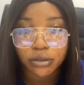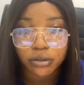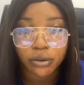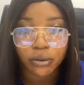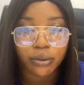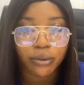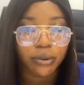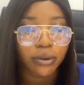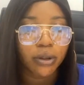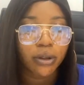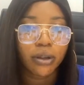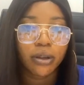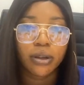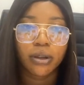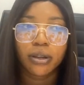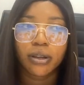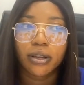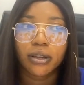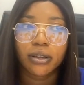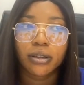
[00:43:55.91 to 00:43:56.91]
So
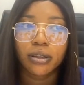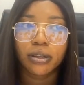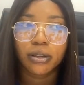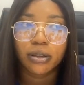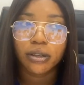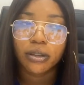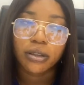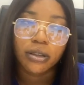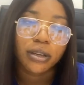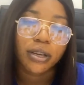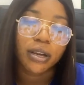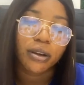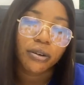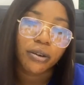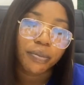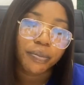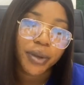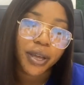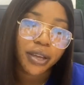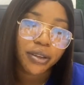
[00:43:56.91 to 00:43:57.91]
you
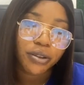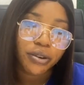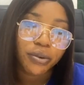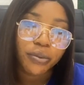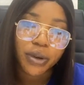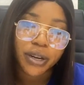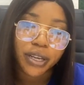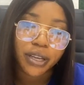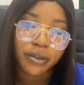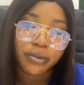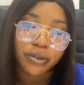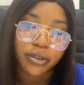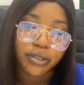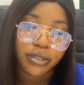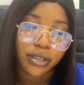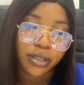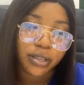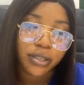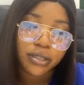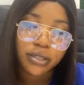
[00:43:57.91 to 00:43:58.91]
can compare, you know what
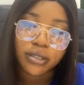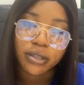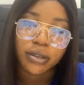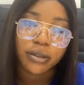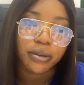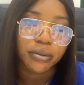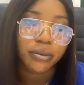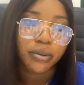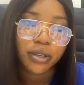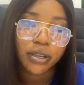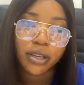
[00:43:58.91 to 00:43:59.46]
euros is, so